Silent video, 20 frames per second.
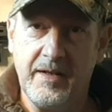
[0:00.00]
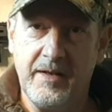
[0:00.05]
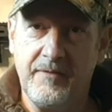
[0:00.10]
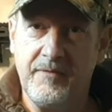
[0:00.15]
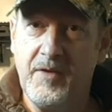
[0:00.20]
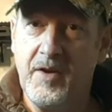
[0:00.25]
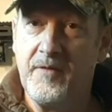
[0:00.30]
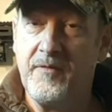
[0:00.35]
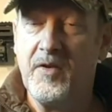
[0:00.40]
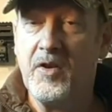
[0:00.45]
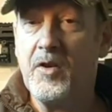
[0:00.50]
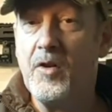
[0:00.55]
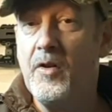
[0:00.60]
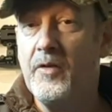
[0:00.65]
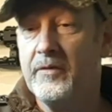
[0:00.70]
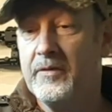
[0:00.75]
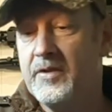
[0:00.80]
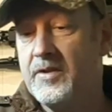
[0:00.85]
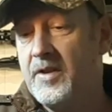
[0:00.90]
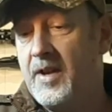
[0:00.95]
I've
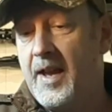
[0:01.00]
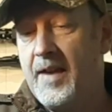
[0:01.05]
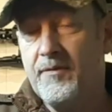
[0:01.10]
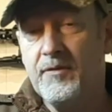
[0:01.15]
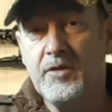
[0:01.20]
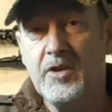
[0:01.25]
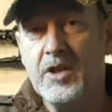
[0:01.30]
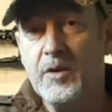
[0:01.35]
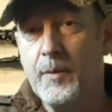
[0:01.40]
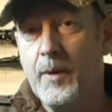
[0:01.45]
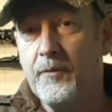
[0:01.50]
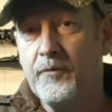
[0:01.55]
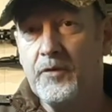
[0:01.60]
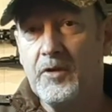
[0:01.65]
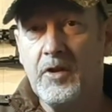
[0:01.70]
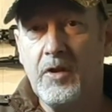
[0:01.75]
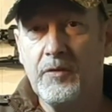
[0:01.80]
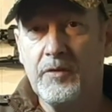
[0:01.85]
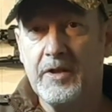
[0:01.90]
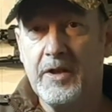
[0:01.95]
forgotten because I haven't used one for
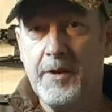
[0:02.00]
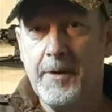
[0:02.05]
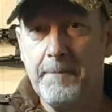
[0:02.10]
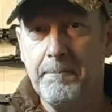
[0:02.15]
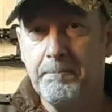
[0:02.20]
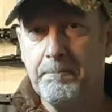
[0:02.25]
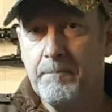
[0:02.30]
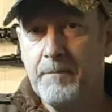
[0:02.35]
a long time.